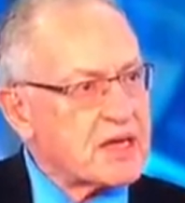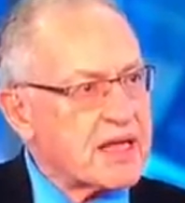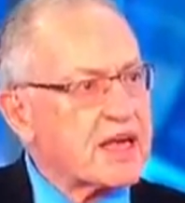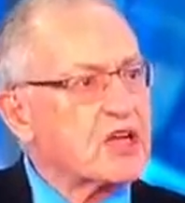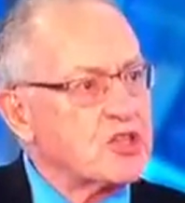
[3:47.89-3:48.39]

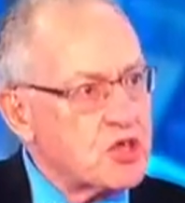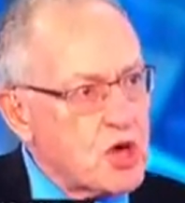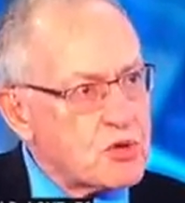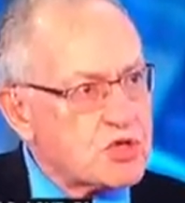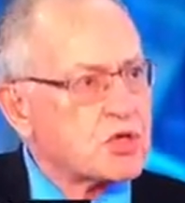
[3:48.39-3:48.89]
that under
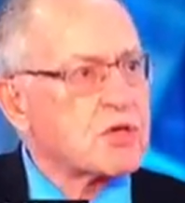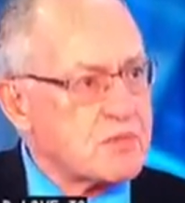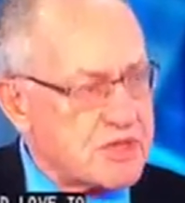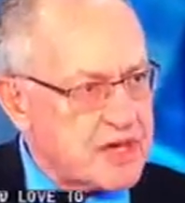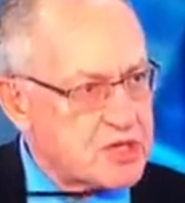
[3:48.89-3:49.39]
no
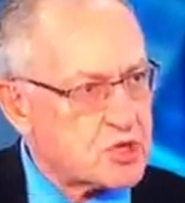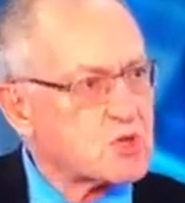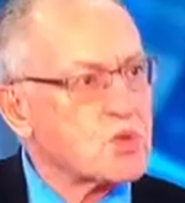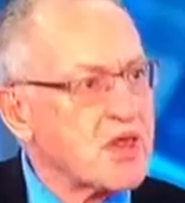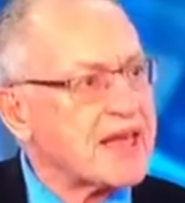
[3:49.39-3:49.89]

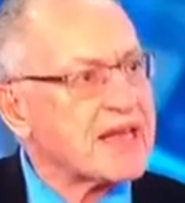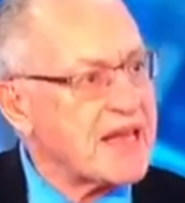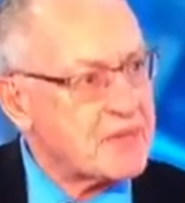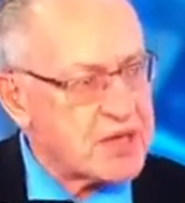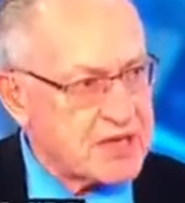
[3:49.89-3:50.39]
circumstances will they
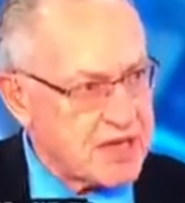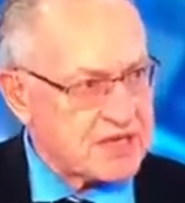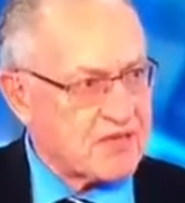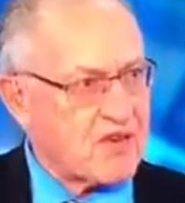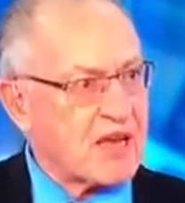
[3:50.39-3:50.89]
allow me to
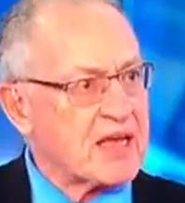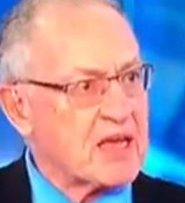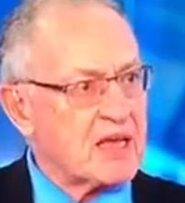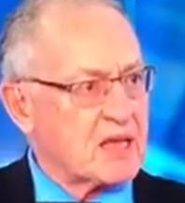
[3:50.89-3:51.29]
testify.